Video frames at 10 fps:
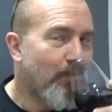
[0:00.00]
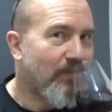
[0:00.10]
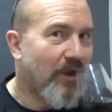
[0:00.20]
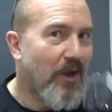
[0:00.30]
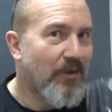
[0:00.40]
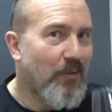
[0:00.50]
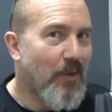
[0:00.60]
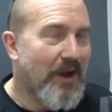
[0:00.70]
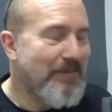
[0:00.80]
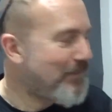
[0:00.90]
glass of
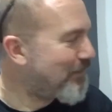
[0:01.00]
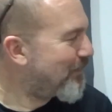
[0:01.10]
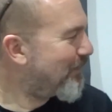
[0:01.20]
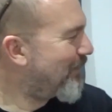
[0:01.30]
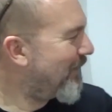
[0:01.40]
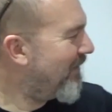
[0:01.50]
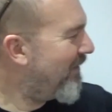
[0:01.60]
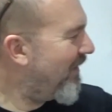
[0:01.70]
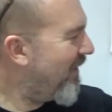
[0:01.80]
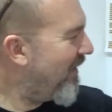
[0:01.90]
wine.
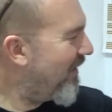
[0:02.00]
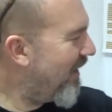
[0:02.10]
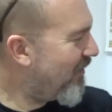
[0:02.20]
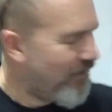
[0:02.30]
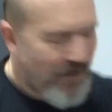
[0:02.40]
That's